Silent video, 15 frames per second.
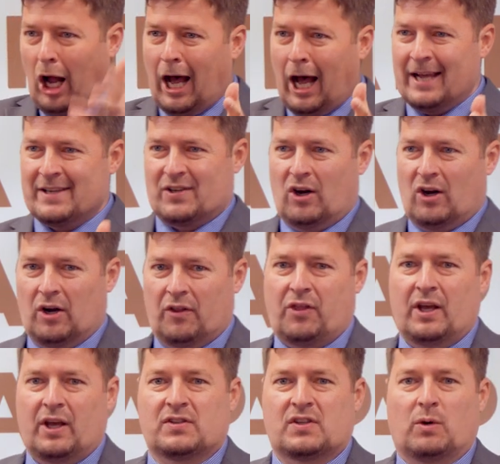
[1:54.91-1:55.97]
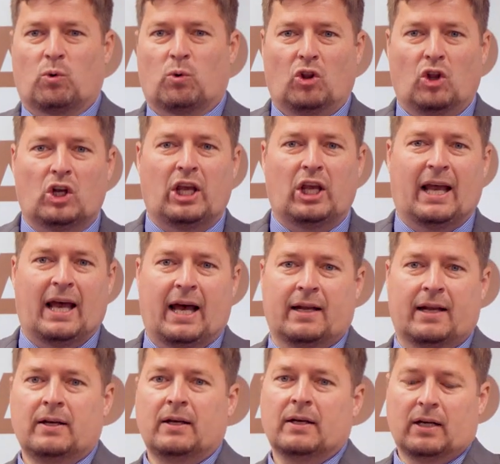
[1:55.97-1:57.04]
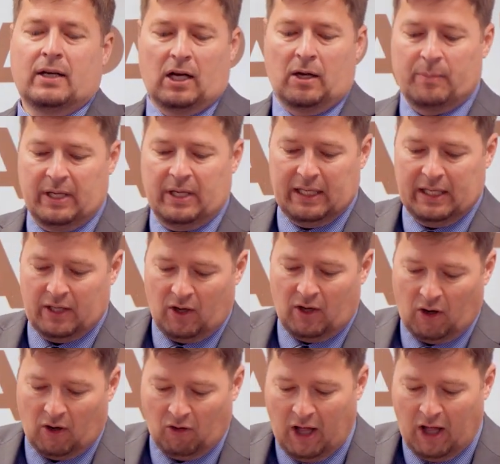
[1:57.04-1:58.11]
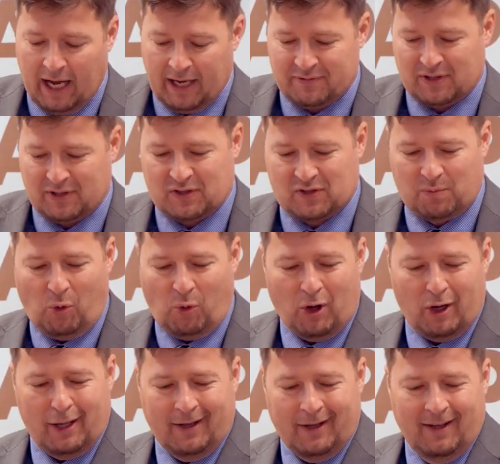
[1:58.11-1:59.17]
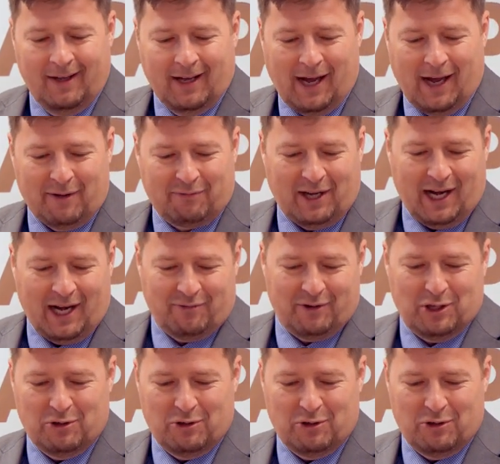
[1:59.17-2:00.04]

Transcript: eyes are and things that we're looking at um, in our lives. And this morning, I have kind of a